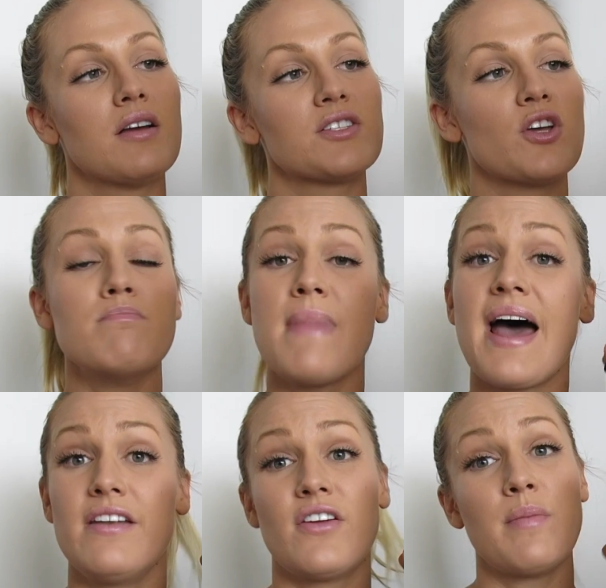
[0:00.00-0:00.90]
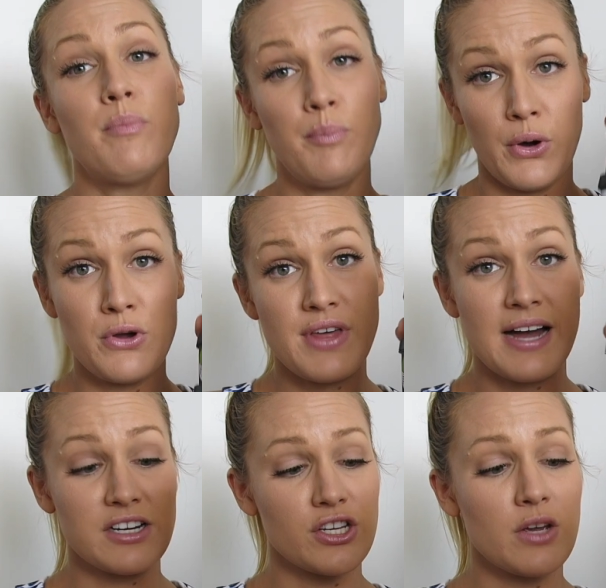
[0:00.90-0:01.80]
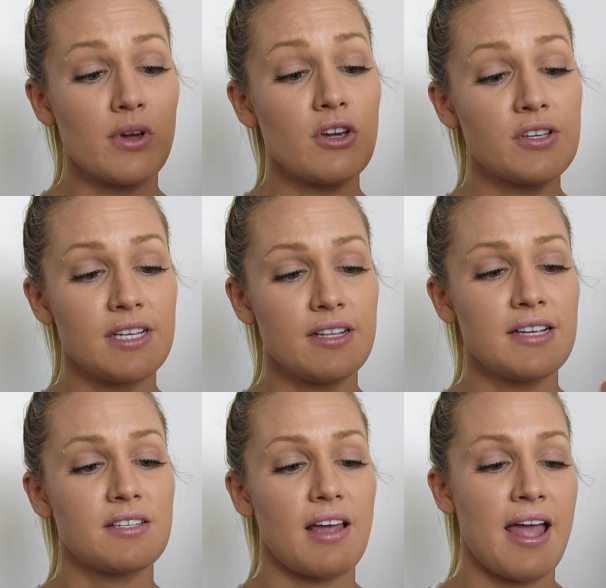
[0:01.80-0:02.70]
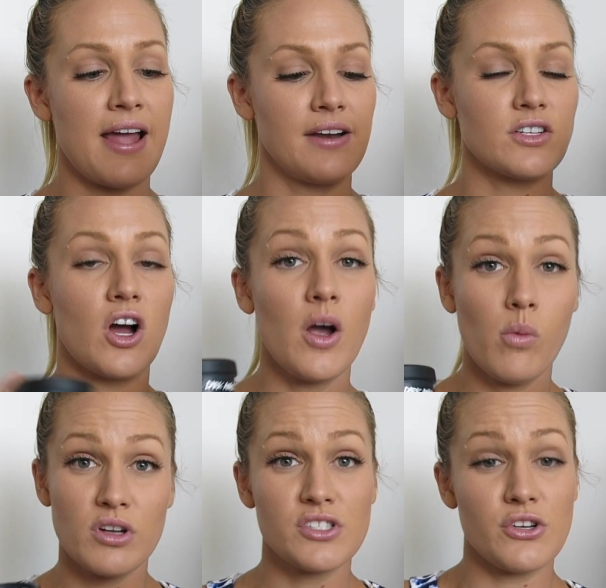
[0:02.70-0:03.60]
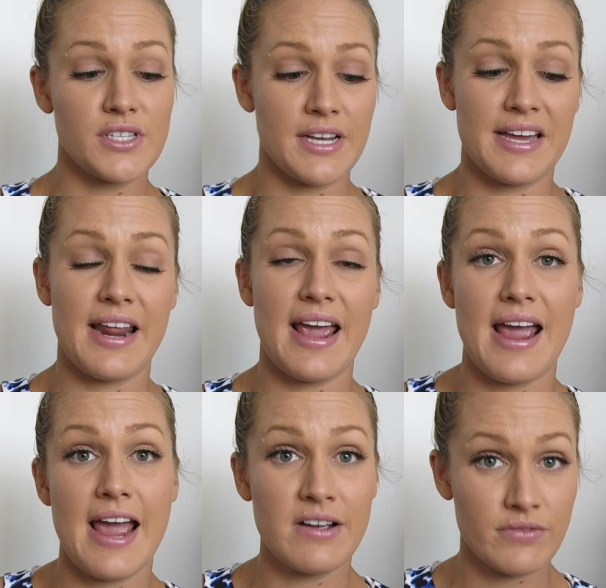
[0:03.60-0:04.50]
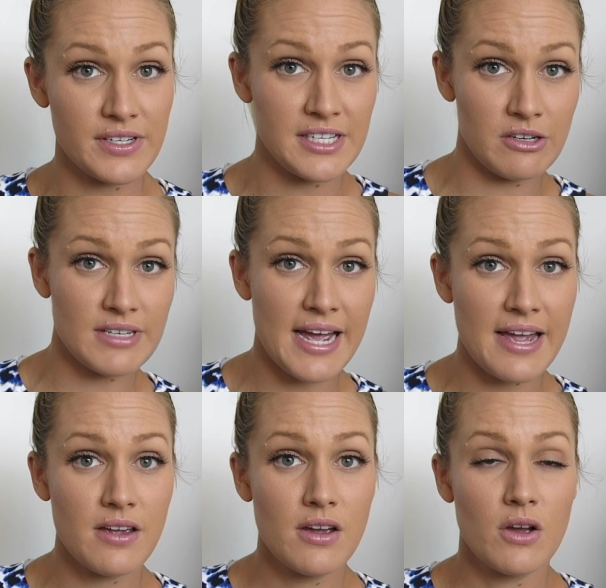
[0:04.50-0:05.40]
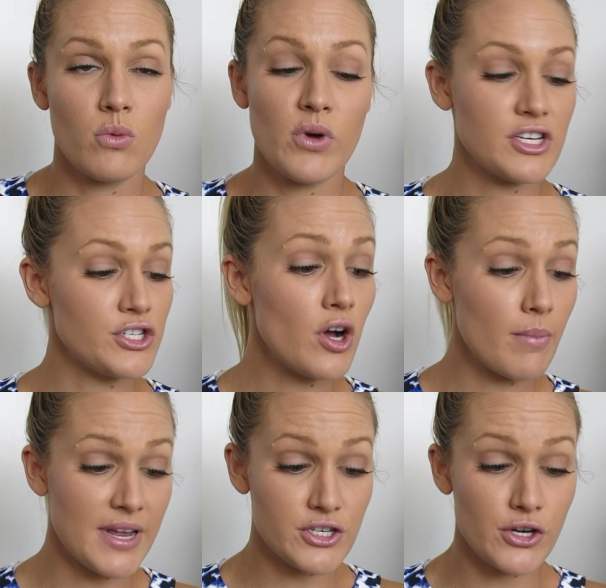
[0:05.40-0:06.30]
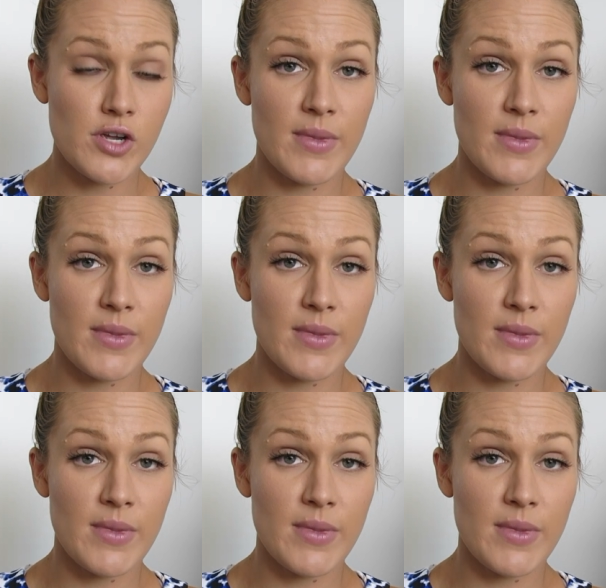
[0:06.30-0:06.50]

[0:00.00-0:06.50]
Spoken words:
So Matt and I both actually were using this, and I was using it every single day, which you're not meant to.